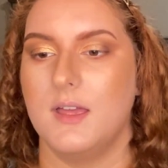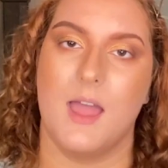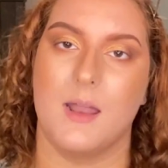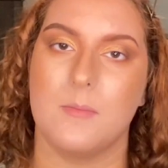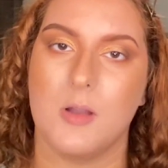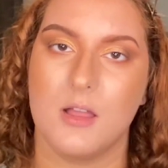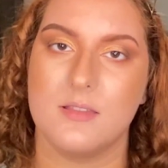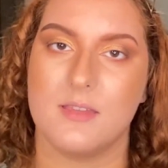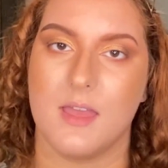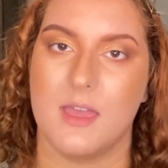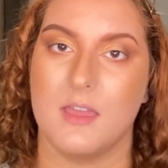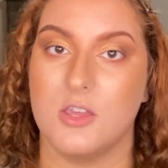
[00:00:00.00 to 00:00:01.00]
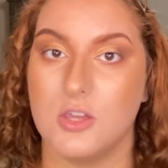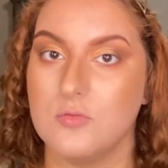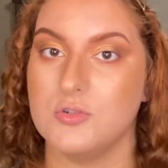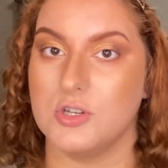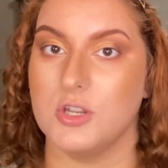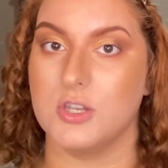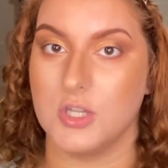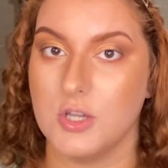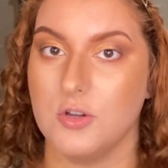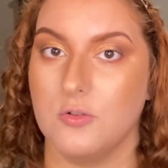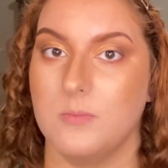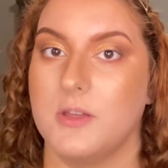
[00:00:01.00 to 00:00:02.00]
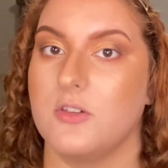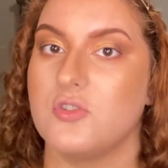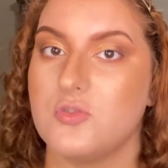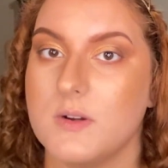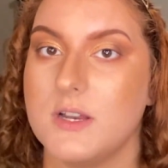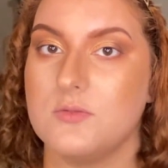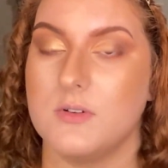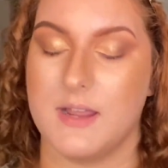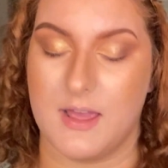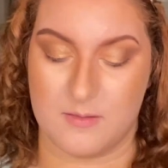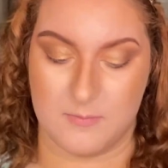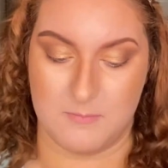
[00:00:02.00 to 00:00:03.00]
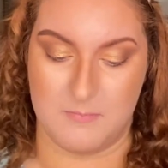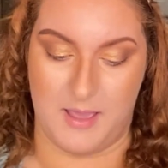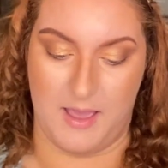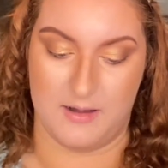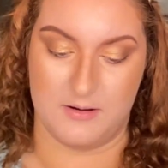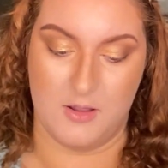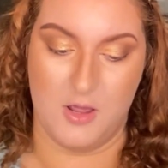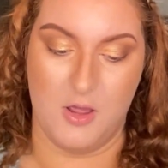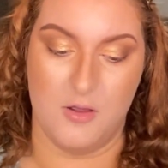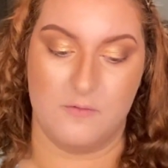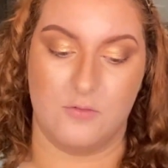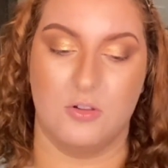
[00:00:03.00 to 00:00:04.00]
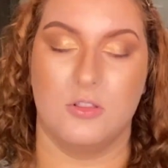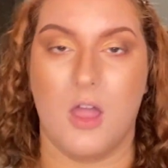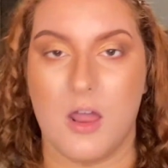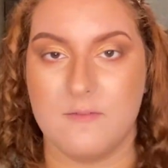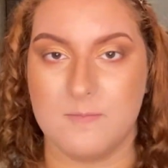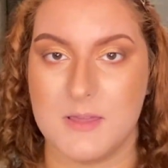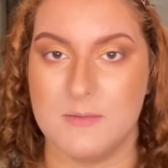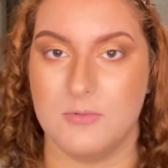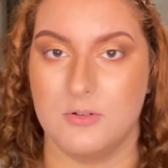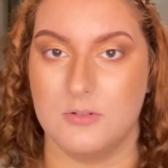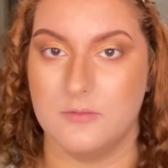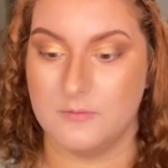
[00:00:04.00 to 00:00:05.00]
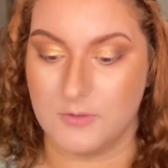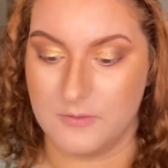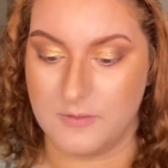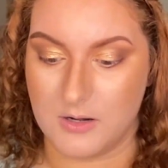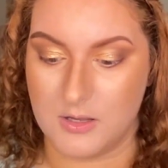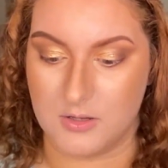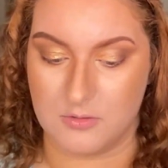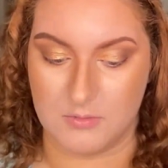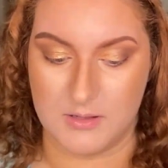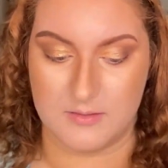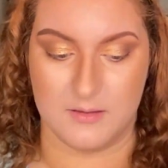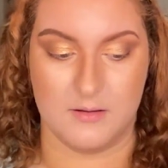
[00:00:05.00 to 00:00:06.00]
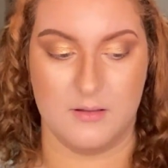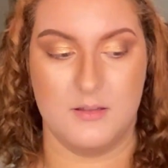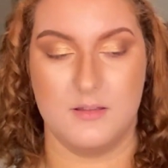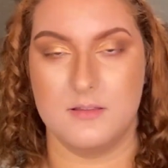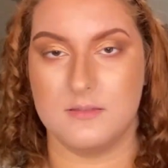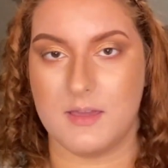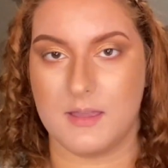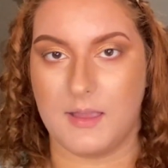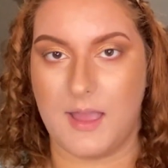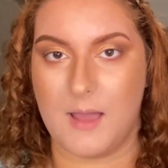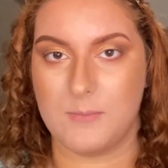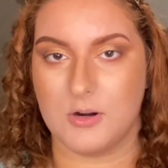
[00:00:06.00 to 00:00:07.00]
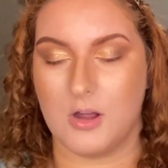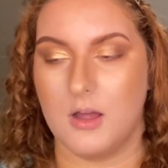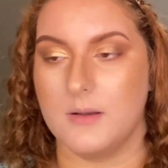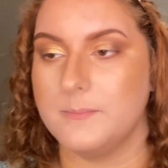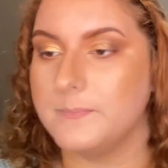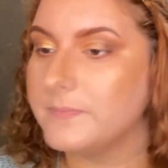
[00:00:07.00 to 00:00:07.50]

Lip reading: And I'm not saying you should too, because 2020 has been bad for a lot of people for a very good reason. Taking apricot.